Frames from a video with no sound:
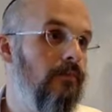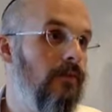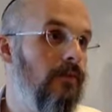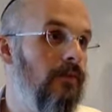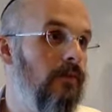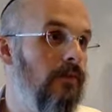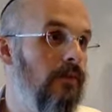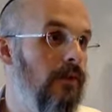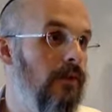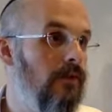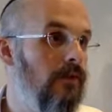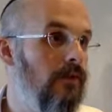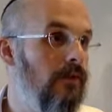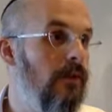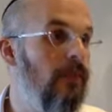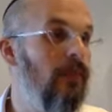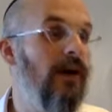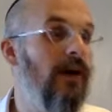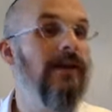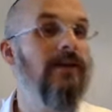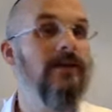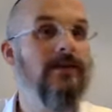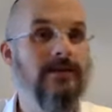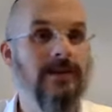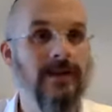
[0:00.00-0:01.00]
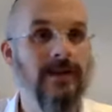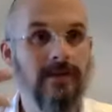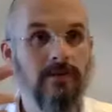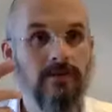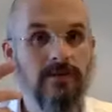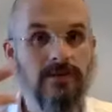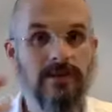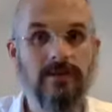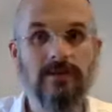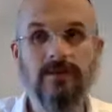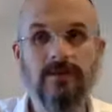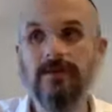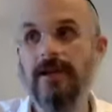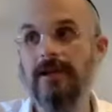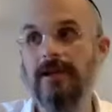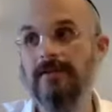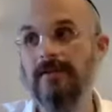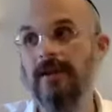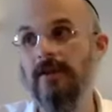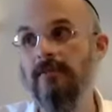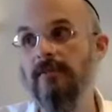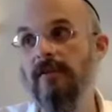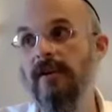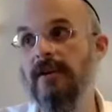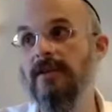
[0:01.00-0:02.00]
Right? If I decided, we said this last
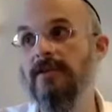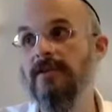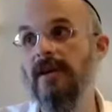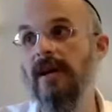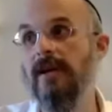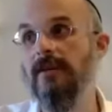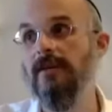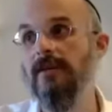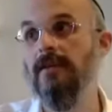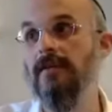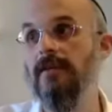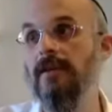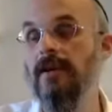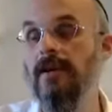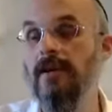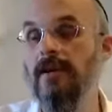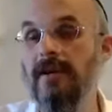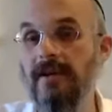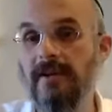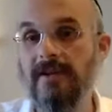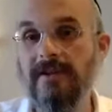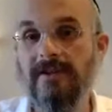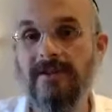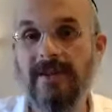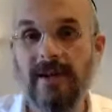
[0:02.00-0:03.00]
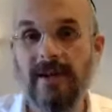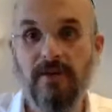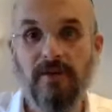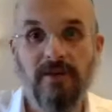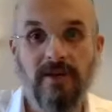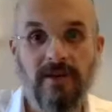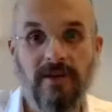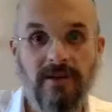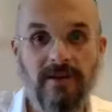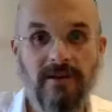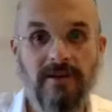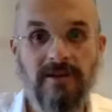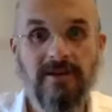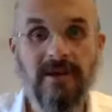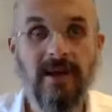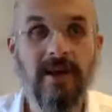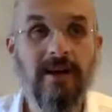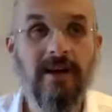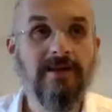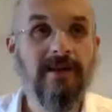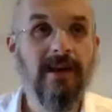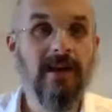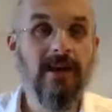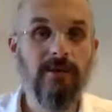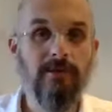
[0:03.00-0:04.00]
time, if I decided, instead of thinking this guy is
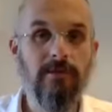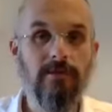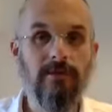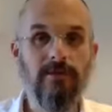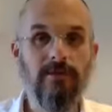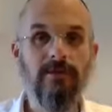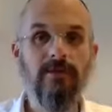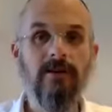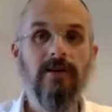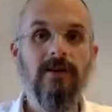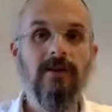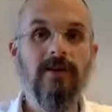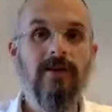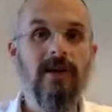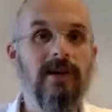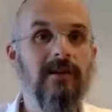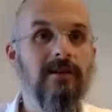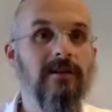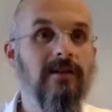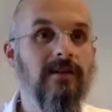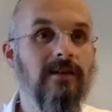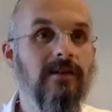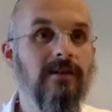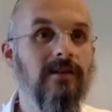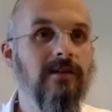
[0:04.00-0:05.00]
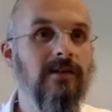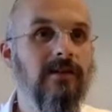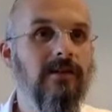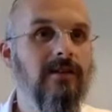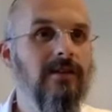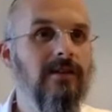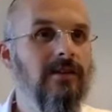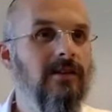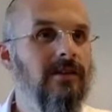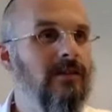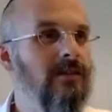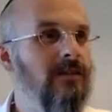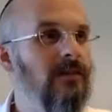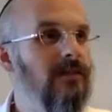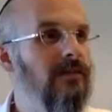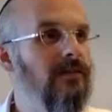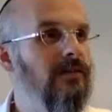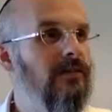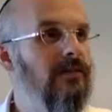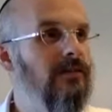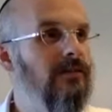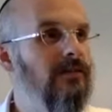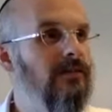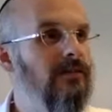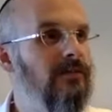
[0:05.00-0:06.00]
terrible, I think,
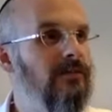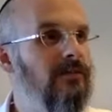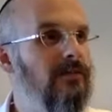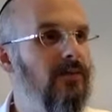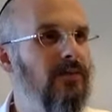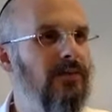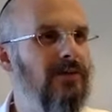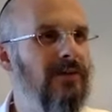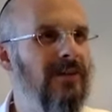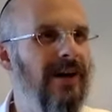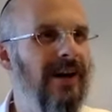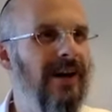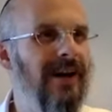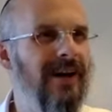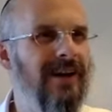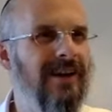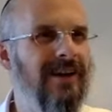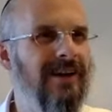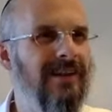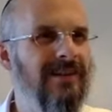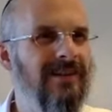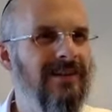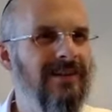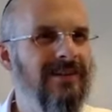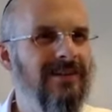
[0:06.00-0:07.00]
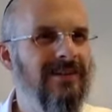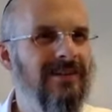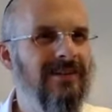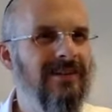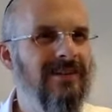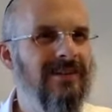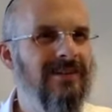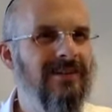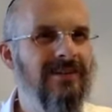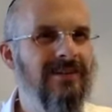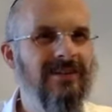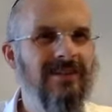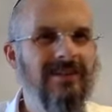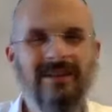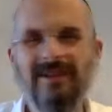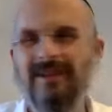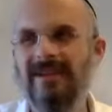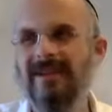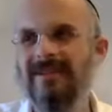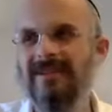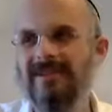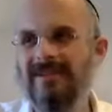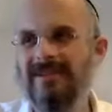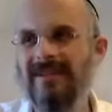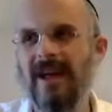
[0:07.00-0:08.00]
poor guy, he needs
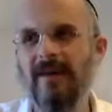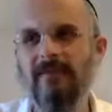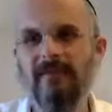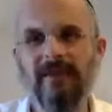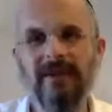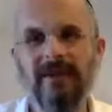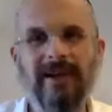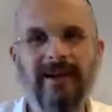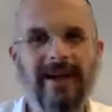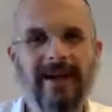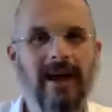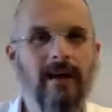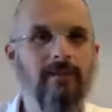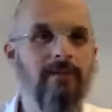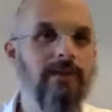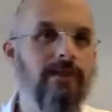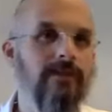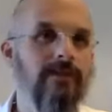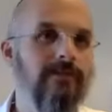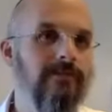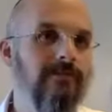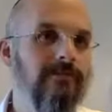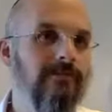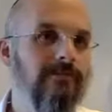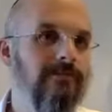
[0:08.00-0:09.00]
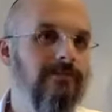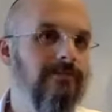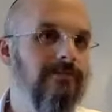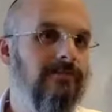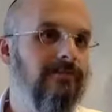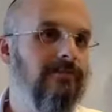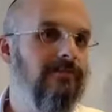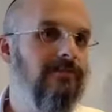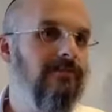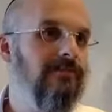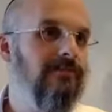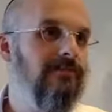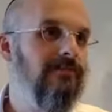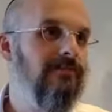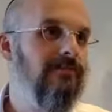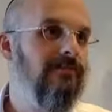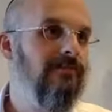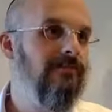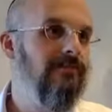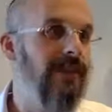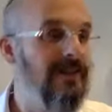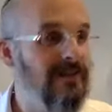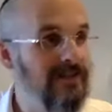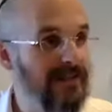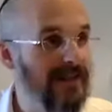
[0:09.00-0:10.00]
to slap me to get happy.
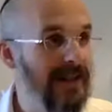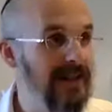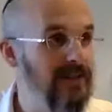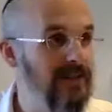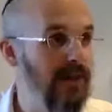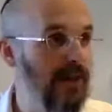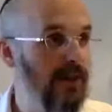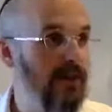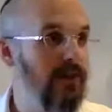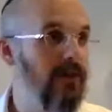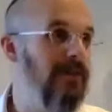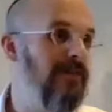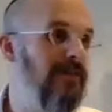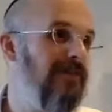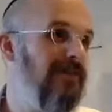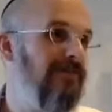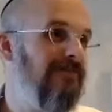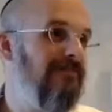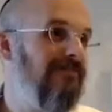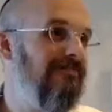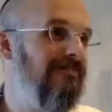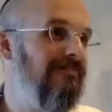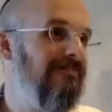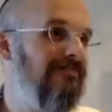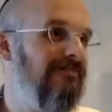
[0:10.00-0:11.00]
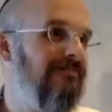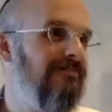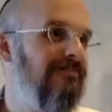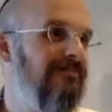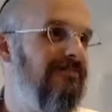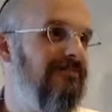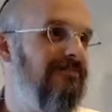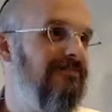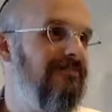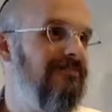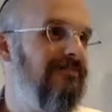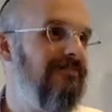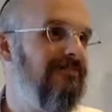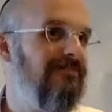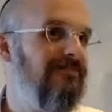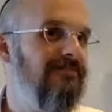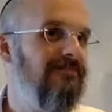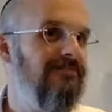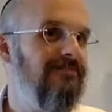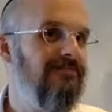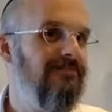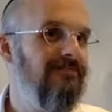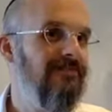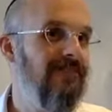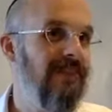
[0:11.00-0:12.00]
Imagine that's what I thought.
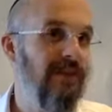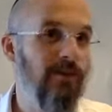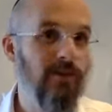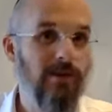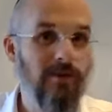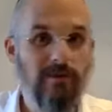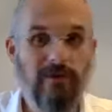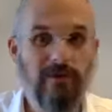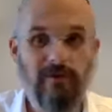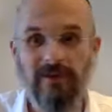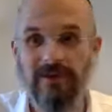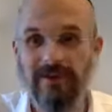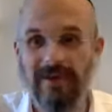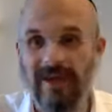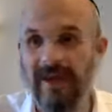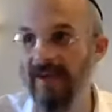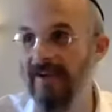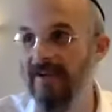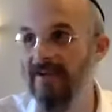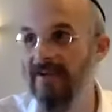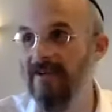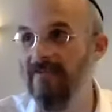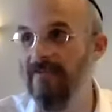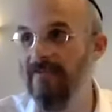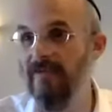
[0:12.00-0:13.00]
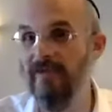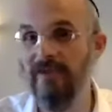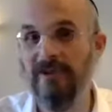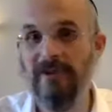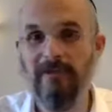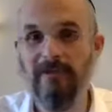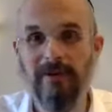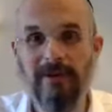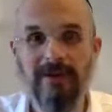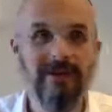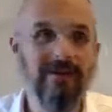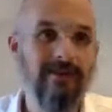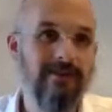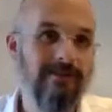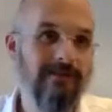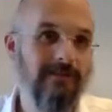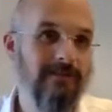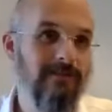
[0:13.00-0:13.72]
Then I wouldn't be feeling anger, I'd be feeling pity